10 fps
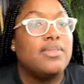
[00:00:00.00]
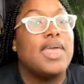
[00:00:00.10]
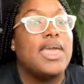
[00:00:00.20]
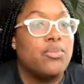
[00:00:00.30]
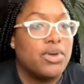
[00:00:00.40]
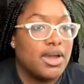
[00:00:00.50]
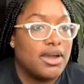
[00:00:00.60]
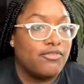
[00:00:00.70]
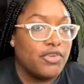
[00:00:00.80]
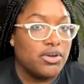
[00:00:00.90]
they
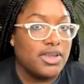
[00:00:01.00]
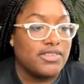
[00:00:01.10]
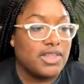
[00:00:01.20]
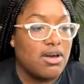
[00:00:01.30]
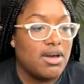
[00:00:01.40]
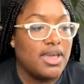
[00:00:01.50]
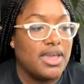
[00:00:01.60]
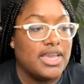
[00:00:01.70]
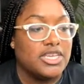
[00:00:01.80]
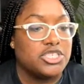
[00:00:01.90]
were focused on
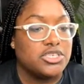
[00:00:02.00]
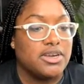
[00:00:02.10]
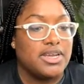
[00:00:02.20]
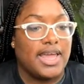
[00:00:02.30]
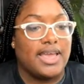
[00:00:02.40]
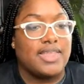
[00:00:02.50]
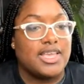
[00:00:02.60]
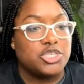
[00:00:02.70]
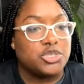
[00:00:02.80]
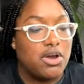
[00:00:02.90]
ensuring like
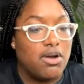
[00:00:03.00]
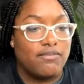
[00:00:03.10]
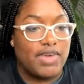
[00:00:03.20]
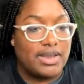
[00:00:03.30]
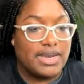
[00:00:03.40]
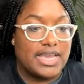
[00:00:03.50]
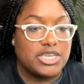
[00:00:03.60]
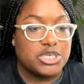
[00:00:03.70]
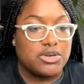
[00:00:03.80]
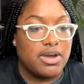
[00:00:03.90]
that strong
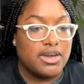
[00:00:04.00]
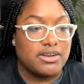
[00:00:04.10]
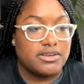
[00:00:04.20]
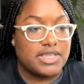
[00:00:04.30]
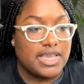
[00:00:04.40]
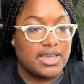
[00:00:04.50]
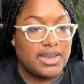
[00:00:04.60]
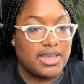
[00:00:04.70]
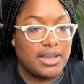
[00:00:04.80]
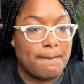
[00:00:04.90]
foundational
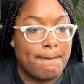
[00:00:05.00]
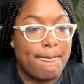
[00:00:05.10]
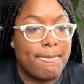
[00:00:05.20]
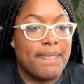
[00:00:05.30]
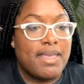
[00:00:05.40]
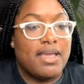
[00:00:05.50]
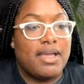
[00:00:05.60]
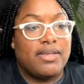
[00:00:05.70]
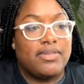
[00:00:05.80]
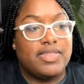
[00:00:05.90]
understanding.
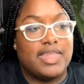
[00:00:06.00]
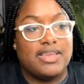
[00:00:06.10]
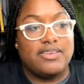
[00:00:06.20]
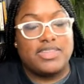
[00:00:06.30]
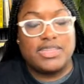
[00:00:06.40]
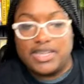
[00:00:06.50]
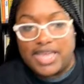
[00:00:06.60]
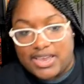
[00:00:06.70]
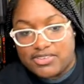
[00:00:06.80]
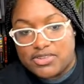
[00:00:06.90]
These
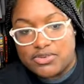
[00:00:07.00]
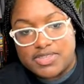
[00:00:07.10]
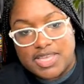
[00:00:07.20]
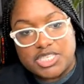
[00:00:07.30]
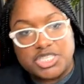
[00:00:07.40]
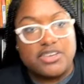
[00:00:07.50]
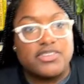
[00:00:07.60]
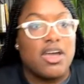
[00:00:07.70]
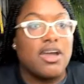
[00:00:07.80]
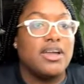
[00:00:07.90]
last 2 sessions
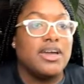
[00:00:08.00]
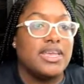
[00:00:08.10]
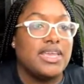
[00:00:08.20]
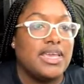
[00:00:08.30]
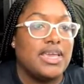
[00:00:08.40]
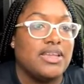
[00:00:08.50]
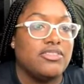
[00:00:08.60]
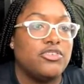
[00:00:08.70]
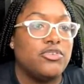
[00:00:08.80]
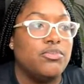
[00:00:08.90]
are going to get
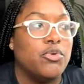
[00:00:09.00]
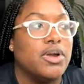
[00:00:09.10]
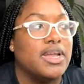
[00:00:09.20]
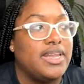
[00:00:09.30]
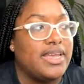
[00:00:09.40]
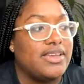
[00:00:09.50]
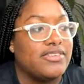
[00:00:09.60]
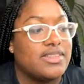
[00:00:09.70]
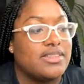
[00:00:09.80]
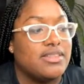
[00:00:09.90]
into more or less